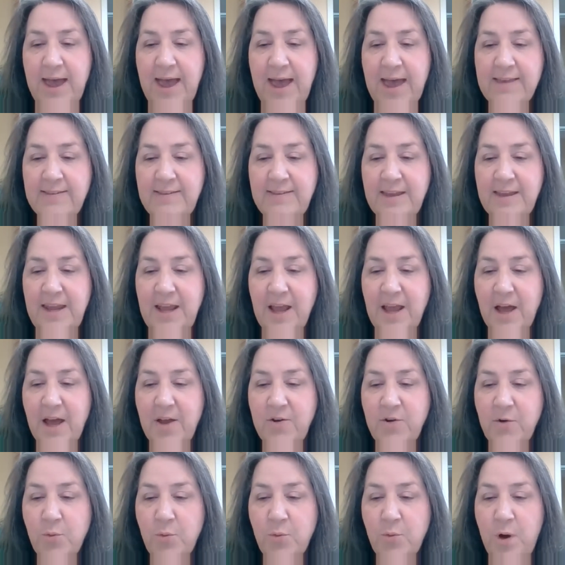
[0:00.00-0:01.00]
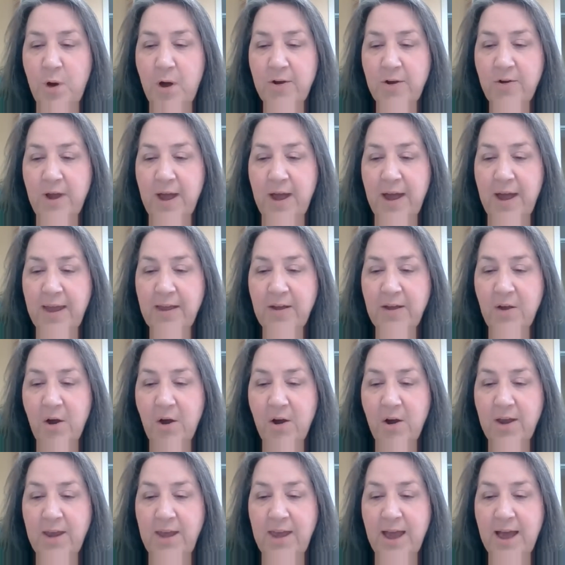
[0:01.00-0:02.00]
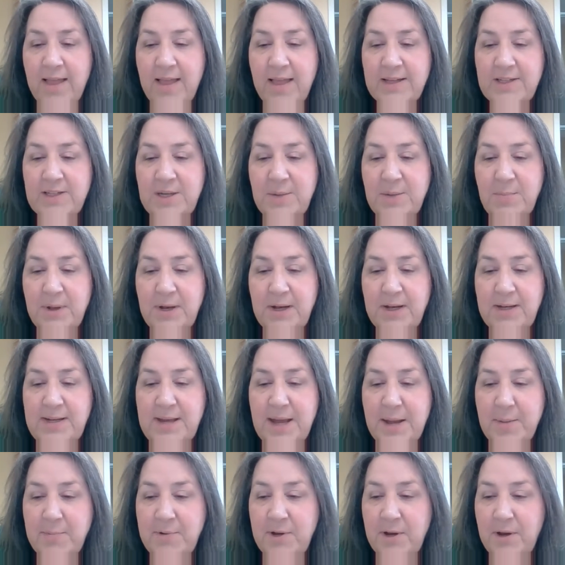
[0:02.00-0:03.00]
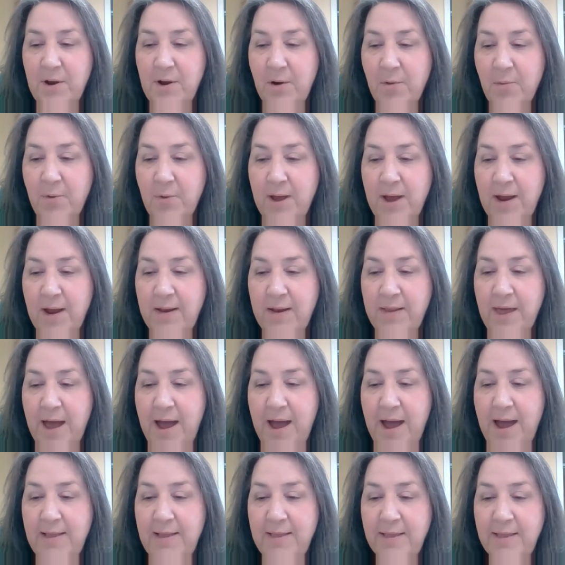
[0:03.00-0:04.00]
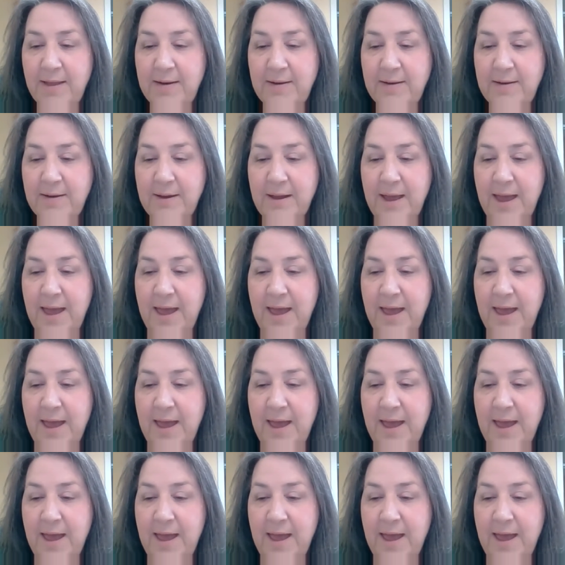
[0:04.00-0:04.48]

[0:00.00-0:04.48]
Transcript: Has any underwater archaeology been attempted around the island?